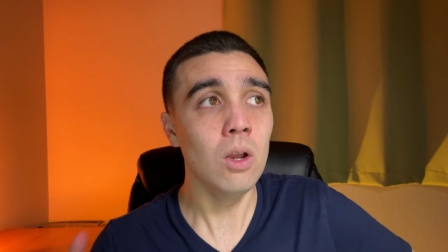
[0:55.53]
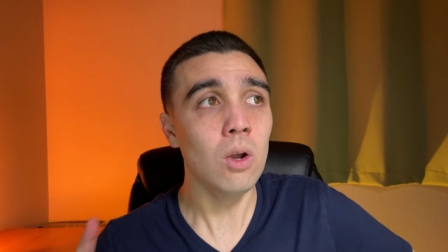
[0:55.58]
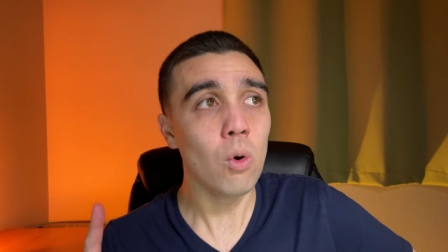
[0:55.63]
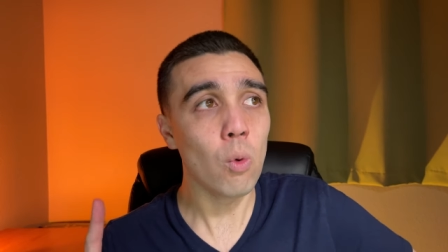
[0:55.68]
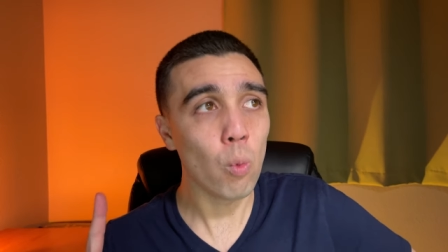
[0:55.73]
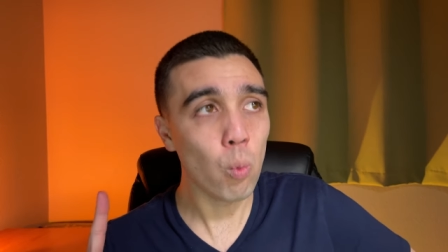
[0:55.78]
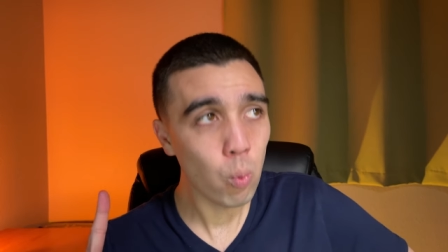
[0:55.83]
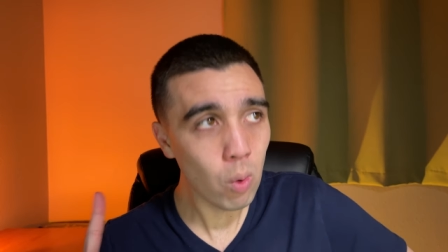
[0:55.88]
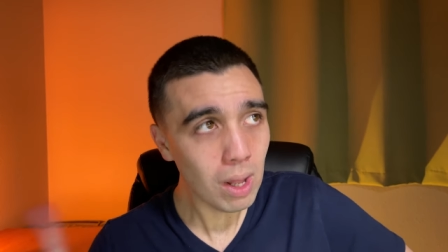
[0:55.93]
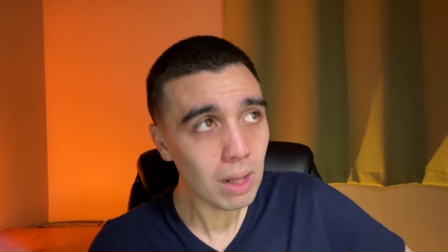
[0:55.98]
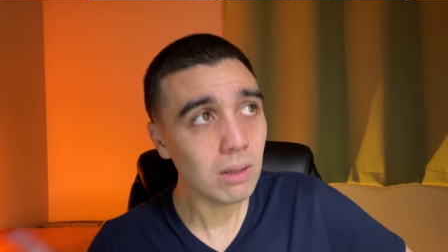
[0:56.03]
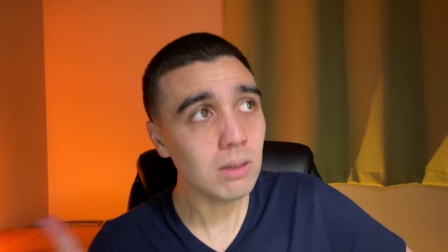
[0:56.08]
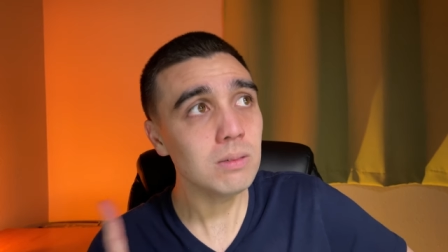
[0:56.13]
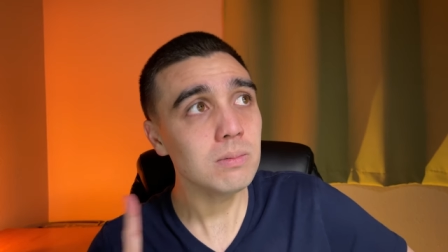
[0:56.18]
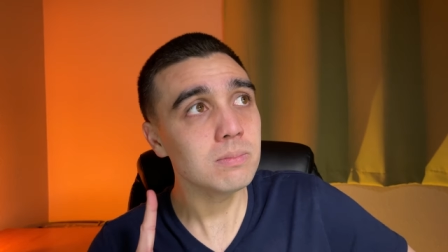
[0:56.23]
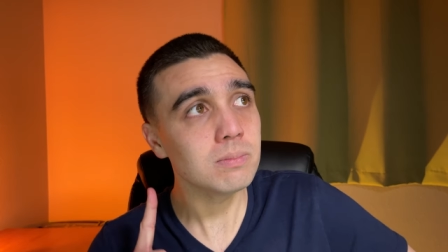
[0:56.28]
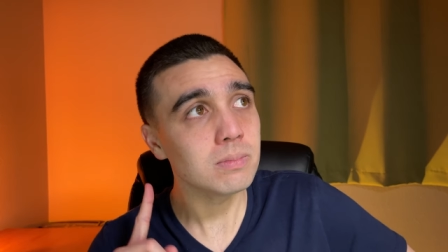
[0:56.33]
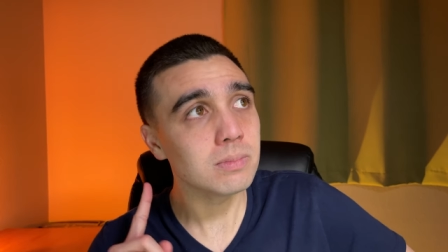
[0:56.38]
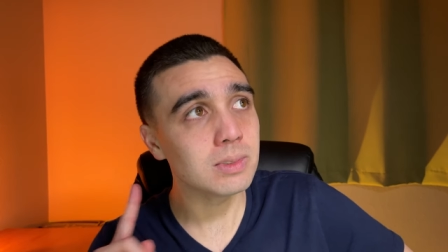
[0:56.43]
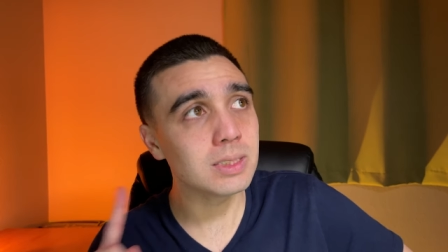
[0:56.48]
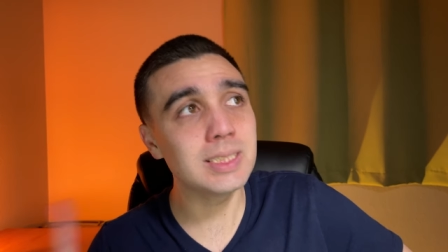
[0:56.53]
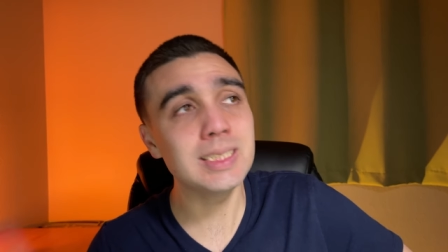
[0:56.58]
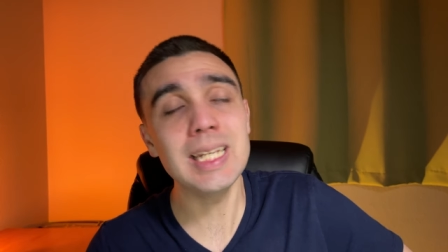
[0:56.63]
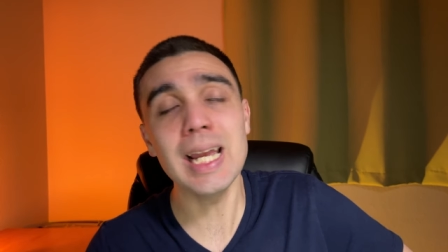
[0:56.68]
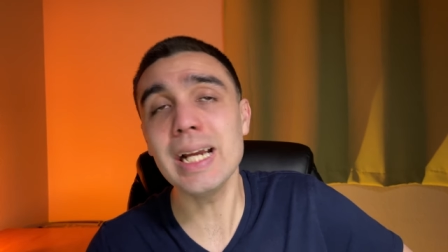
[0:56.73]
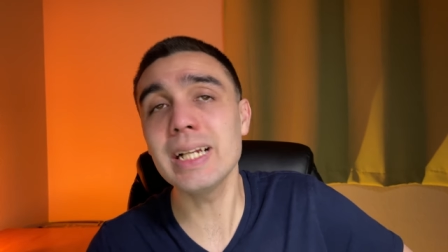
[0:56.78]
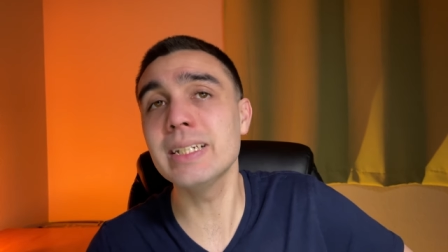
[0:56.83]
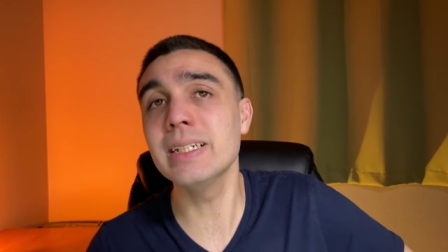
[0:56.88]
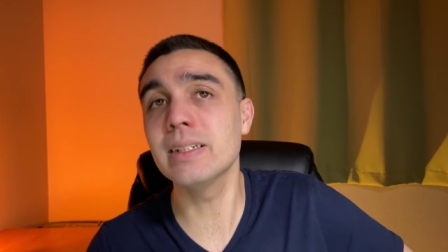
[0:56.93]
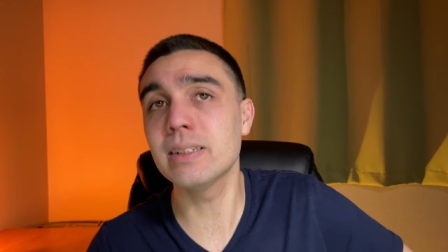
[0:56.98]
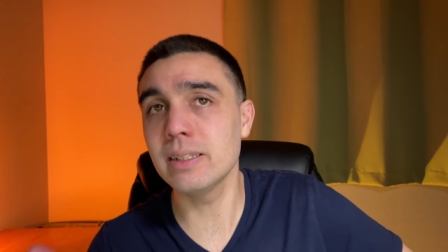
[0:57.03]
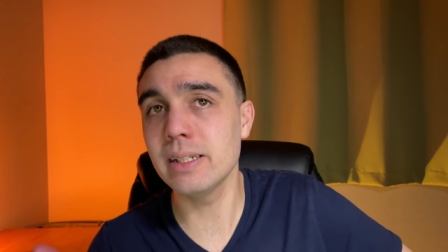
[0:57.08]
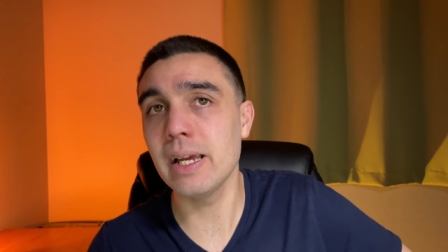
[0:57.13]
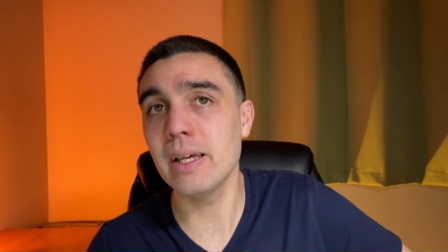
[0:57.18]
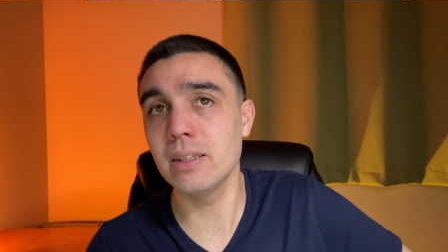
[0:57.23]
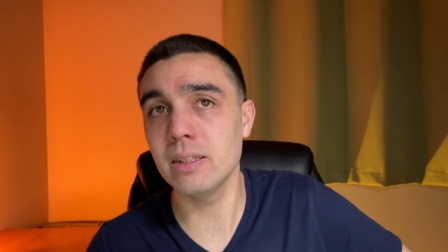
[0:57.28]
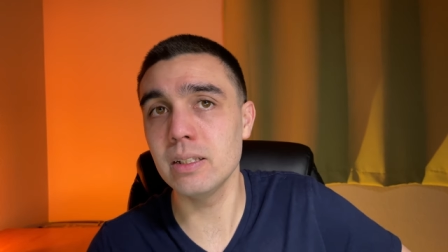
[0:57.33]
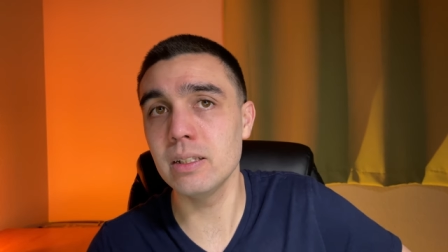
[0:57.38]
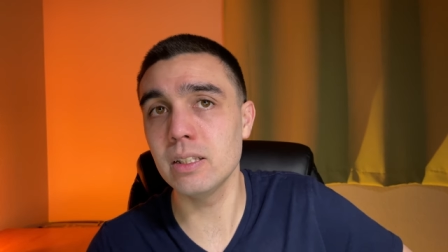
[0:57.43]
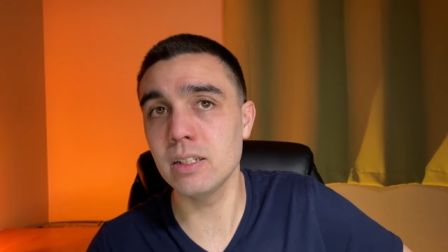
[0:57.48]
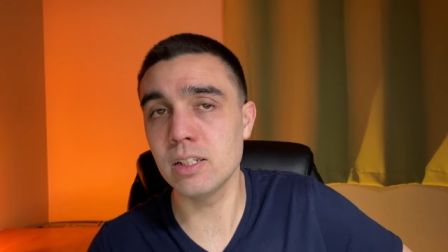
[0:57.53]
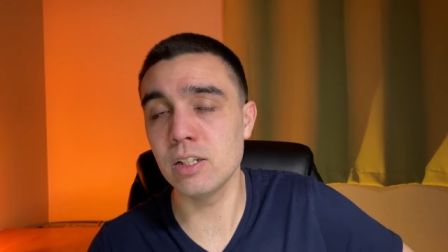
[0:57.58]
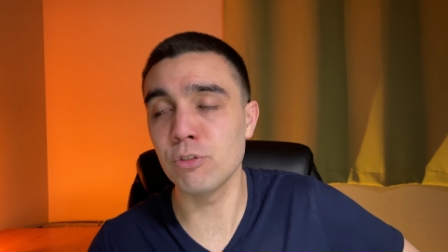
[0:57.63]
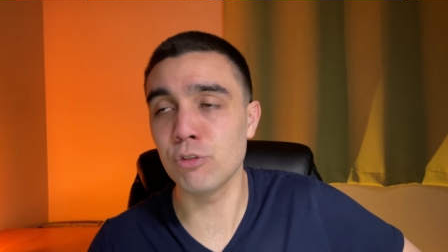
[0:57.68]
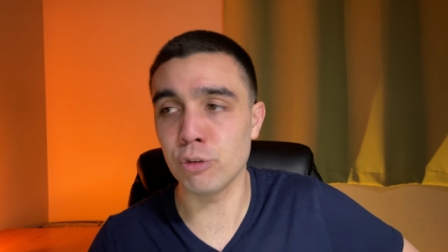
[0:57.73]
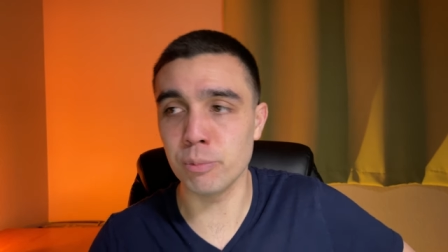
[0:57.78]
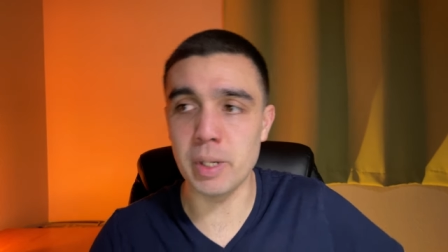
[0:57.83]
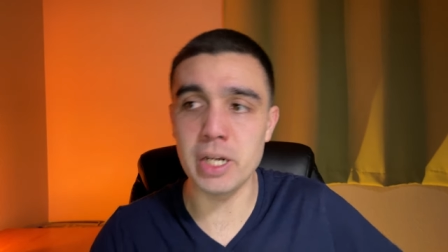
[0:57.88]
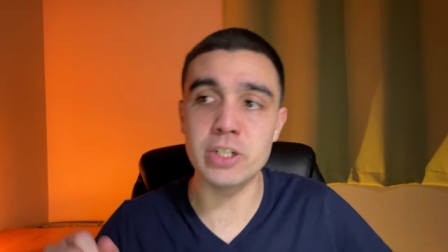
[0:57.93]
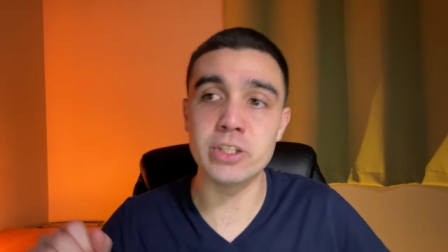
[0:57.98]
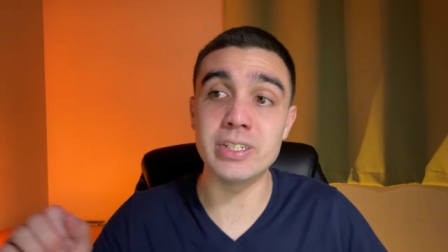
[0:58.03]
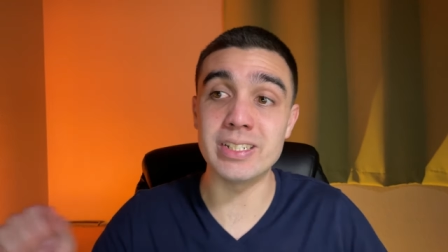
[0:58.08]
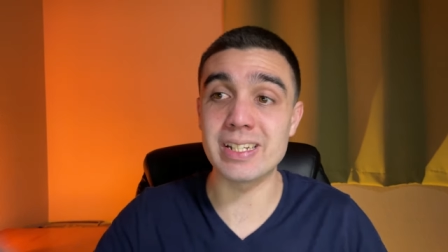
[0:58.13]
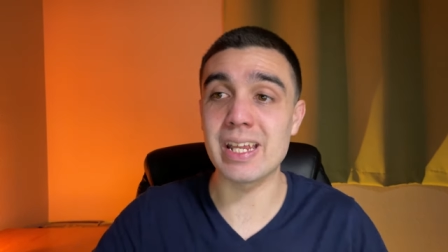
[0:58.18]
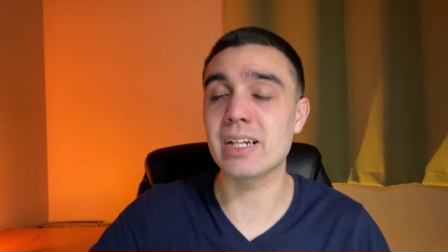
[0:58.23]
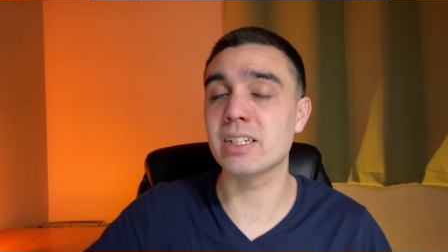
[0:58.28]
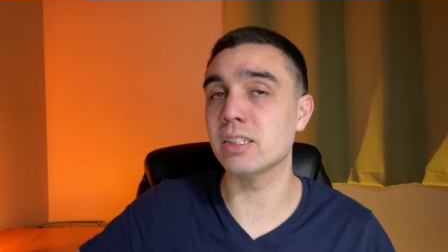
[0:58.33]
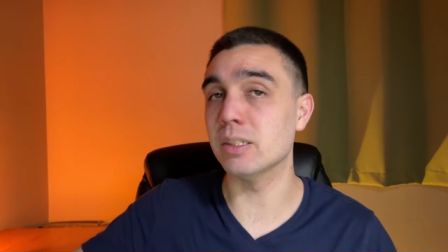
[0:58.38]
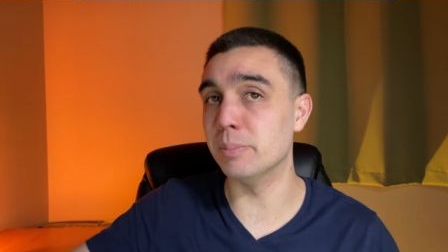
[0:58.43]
Well, technically, I think this information has actually